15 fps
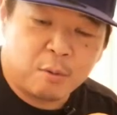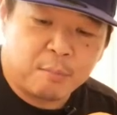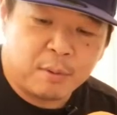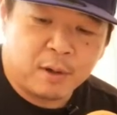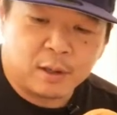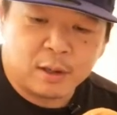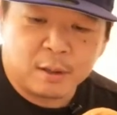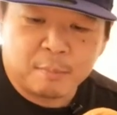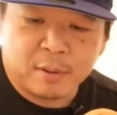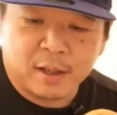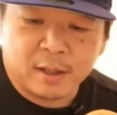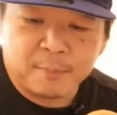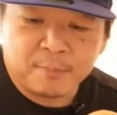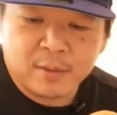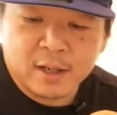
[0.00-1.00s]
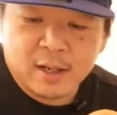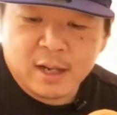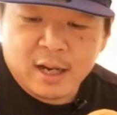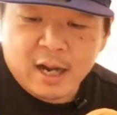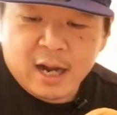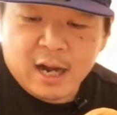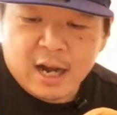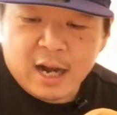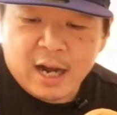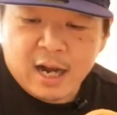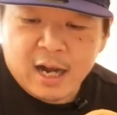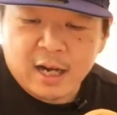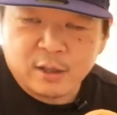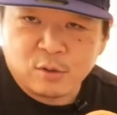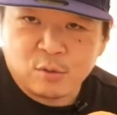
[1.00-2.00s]
Burger, but
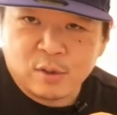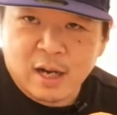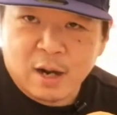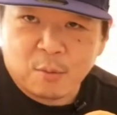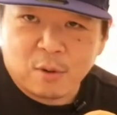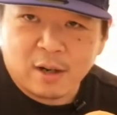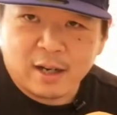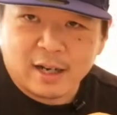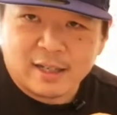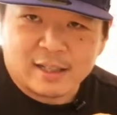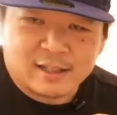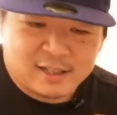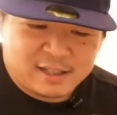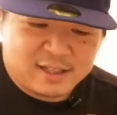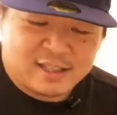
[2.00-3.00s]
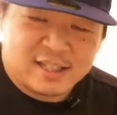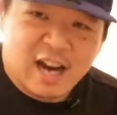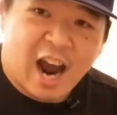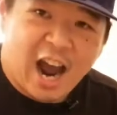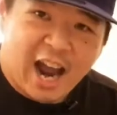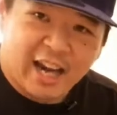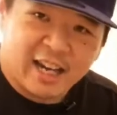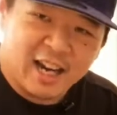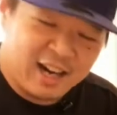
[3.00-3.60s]
I do not want to die.